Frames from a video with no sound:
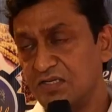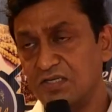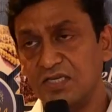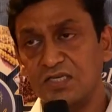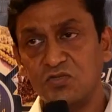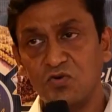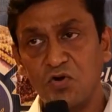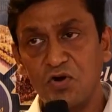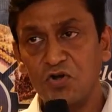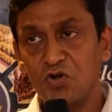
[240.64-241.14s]
this
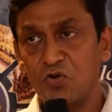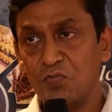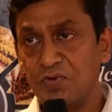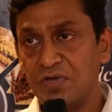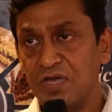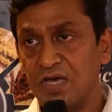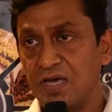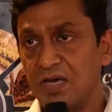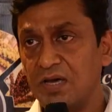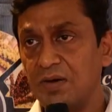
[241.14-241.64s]
is going to
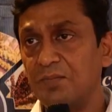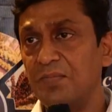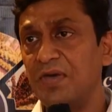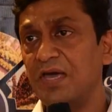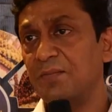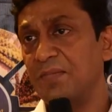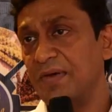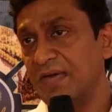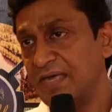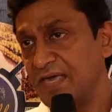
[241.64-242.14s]
be a
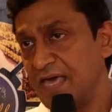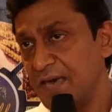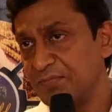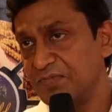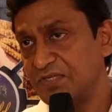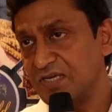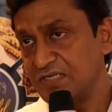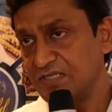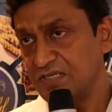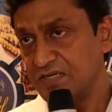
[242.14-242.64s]
big, big game
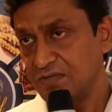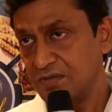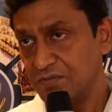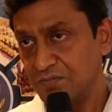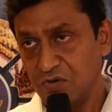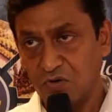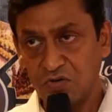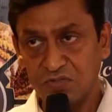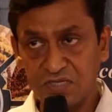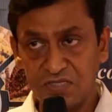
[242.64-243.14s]
changer.
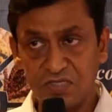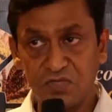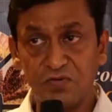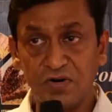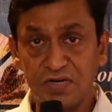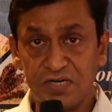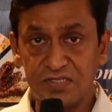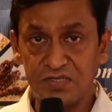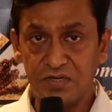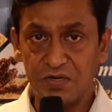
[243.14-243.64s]
Because this is
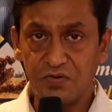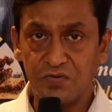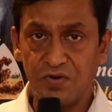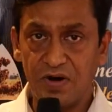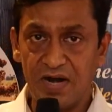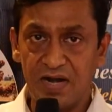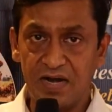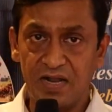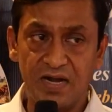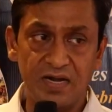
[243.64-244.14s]
what is
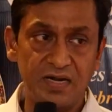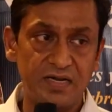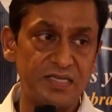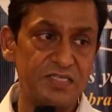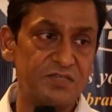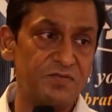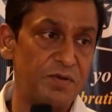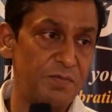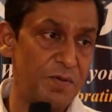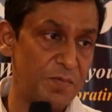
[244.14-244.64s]
required and
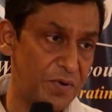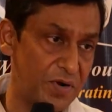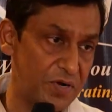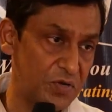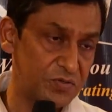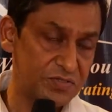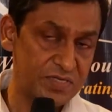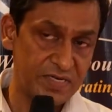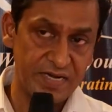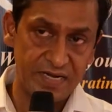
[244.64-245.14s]
this will be
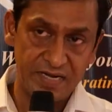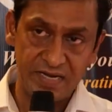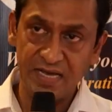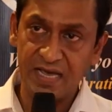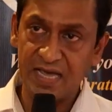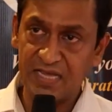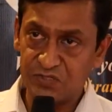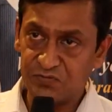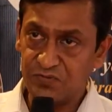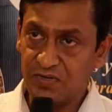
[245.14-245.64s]
produced in
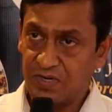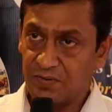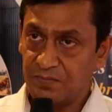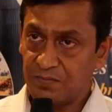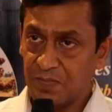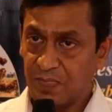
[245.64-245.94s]
India as well.